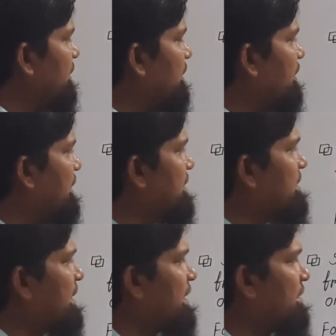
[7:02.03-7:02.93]
this is
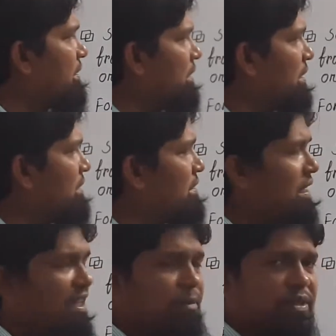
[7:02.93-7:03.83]
the
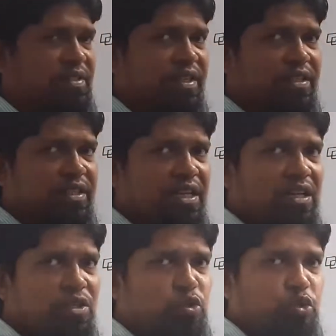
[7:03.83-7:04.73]
given set
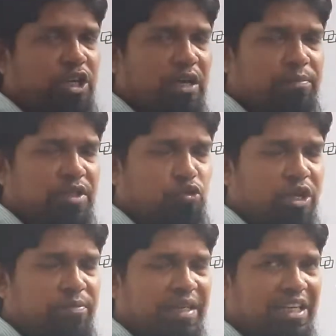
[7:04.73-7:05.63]
here. You have
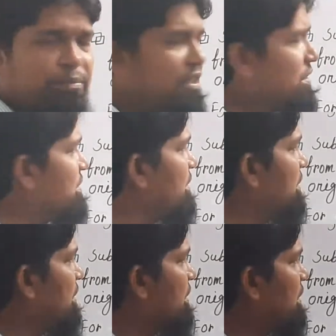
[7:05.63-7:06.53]
elements,
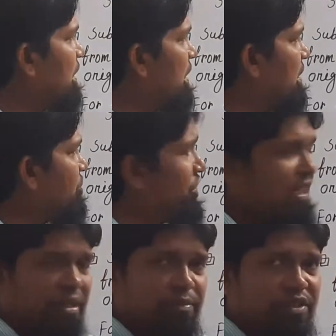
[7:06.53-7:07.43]
3
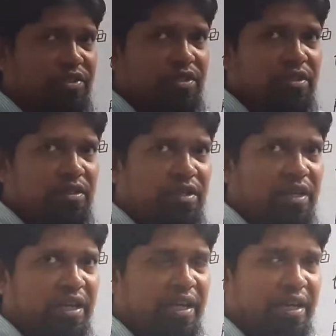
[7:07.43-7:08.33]
elements,
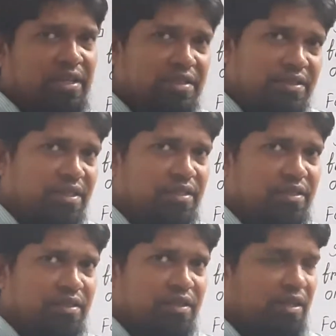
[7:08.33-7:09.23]
and
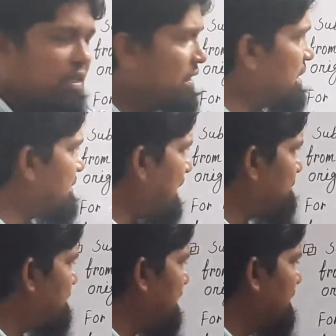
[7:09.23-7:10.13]
in the
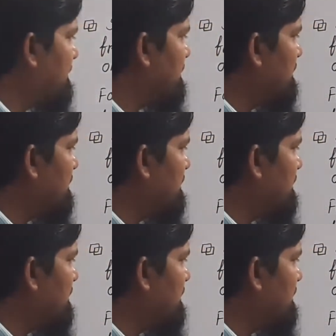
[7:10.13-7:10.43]
subset,